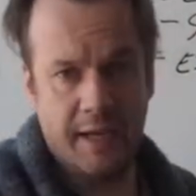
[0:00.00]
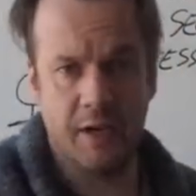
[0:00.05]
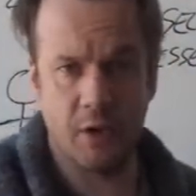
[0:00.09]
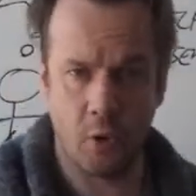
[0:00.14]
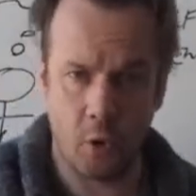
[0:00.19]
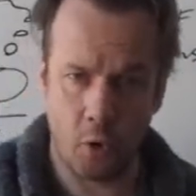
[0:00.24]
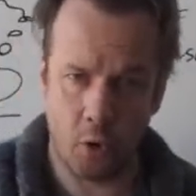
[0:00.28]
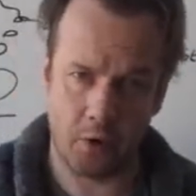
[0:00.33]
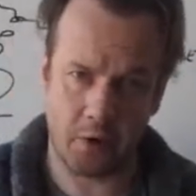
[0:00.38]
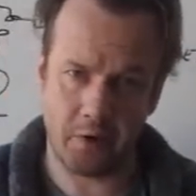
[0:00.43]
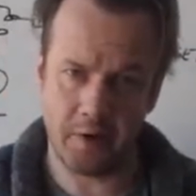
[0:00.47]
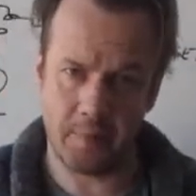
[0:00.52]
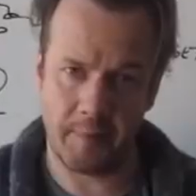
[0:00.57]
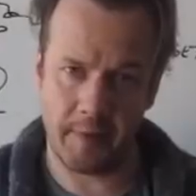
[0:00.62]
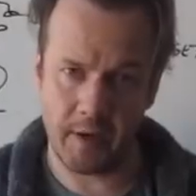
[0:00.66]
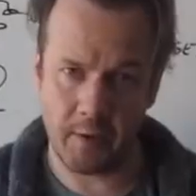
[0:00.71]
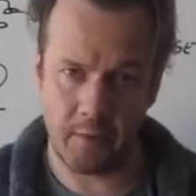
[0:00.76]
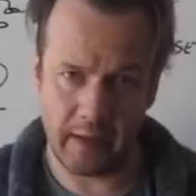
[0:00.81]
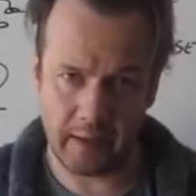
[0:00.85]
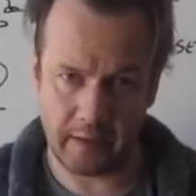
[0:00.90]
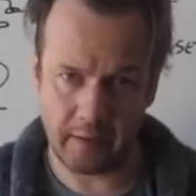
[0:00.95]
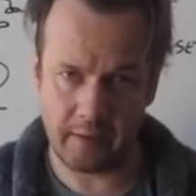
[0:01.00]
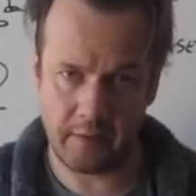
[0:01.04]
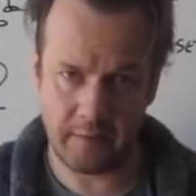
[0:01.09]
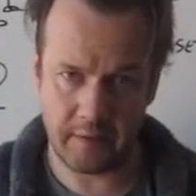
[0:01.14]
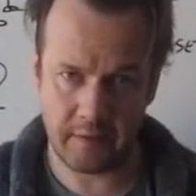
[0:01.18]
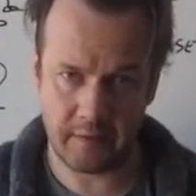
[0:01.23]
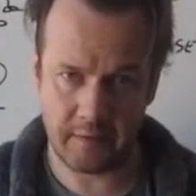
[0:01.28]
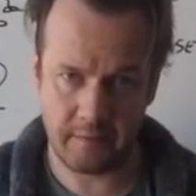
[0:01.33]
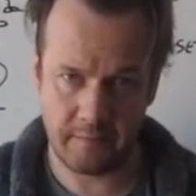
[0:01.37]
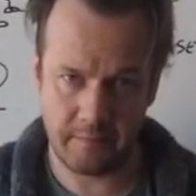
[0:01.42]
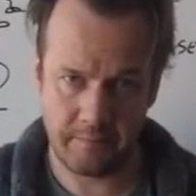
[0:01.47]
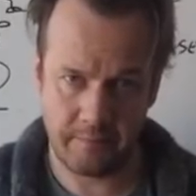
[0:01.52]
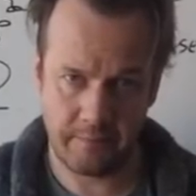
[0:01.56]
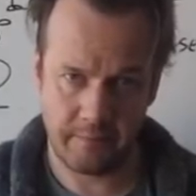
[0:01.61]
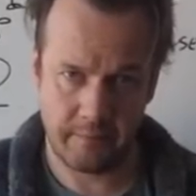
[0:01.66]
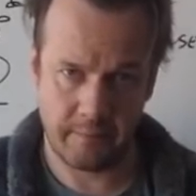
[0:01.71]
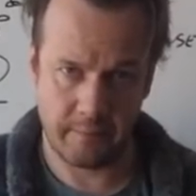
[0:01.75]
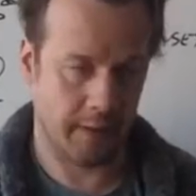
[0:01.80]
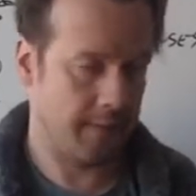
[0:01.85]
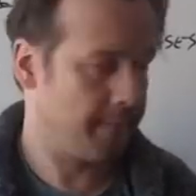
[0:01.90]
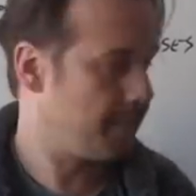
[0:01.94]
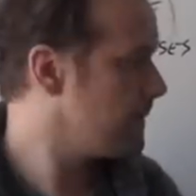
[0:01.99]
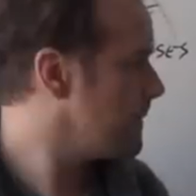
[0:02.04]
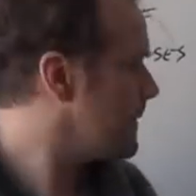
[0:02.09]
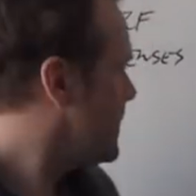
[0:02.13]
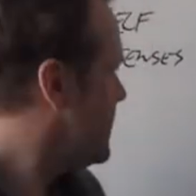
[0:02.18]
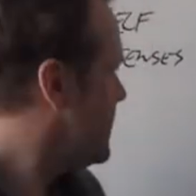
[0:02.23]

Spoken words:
in order to be a relativist, right?